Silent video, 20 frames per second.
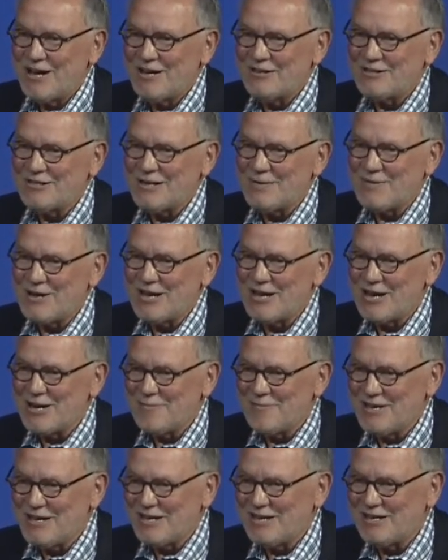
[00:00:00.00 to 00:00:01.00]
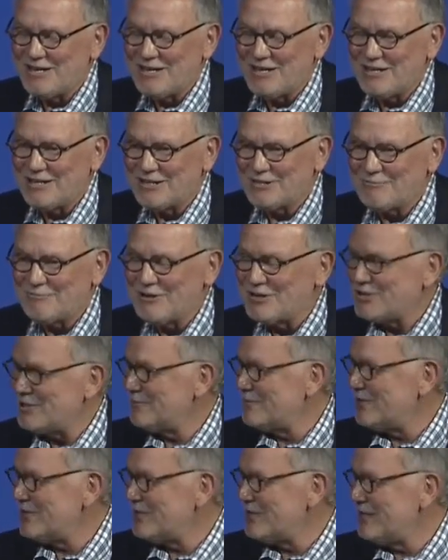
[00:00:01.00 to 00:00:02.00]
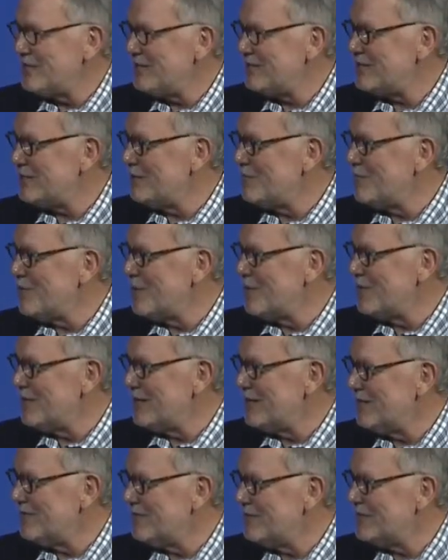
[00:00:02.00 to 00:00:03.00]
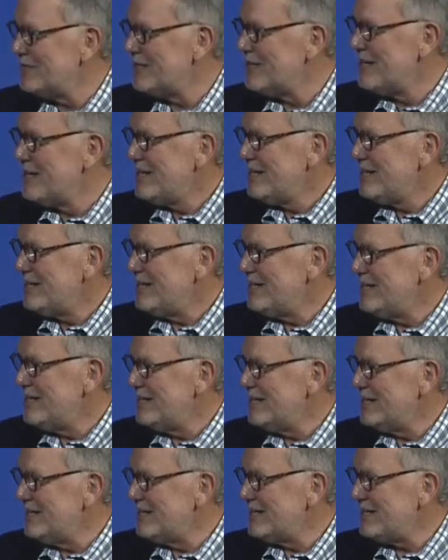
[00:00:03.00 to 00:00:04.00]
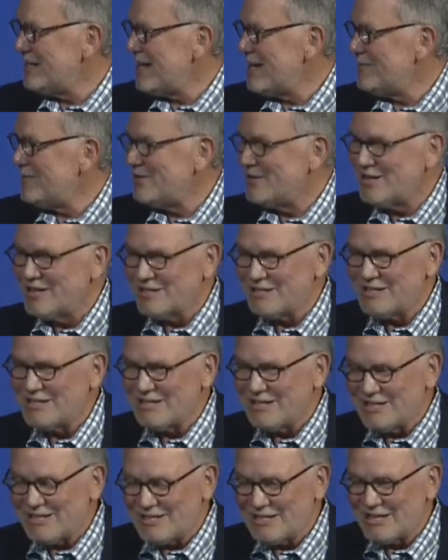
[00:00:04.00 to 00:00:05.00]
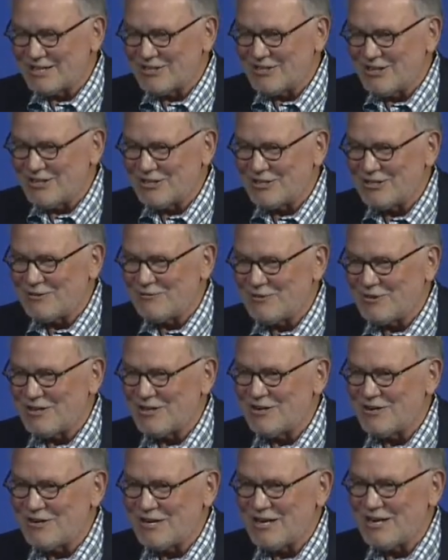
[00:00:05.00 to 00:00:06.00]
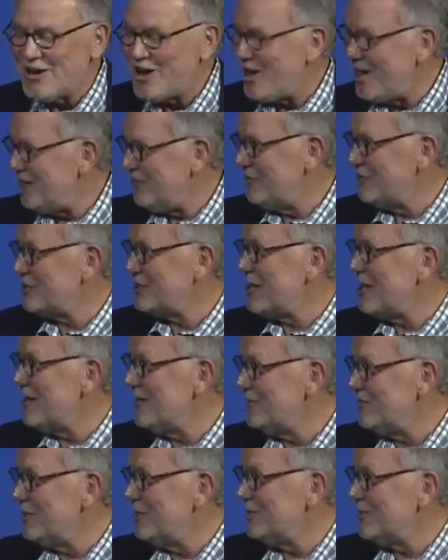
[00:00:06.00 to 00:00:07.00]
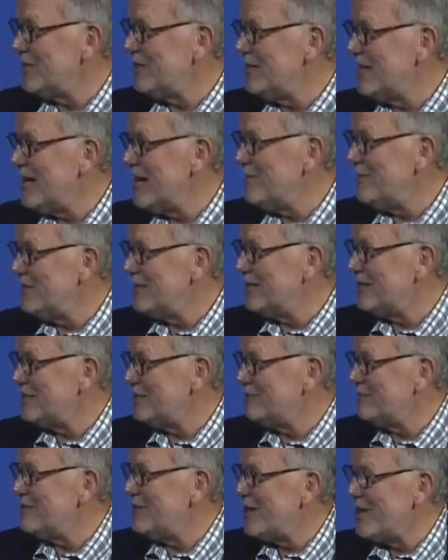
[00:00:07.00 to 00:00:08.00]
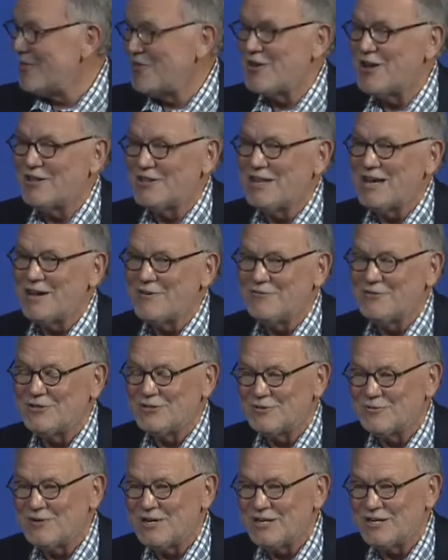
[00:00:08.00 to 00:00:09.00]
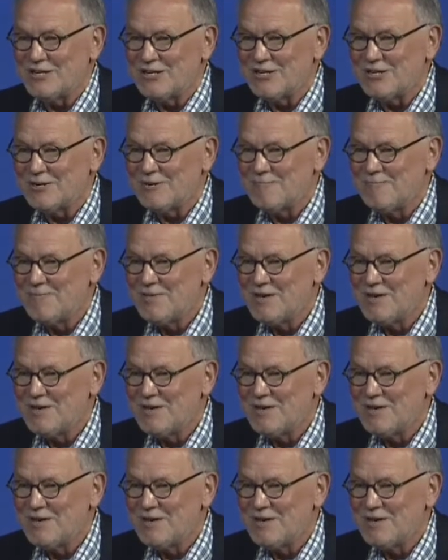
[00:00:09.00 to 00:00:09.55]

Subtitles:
semi-automated espresso machines to warming ovens. And then came along technology with internet. All of us kind of jumped on that because we all thought that was the way to go.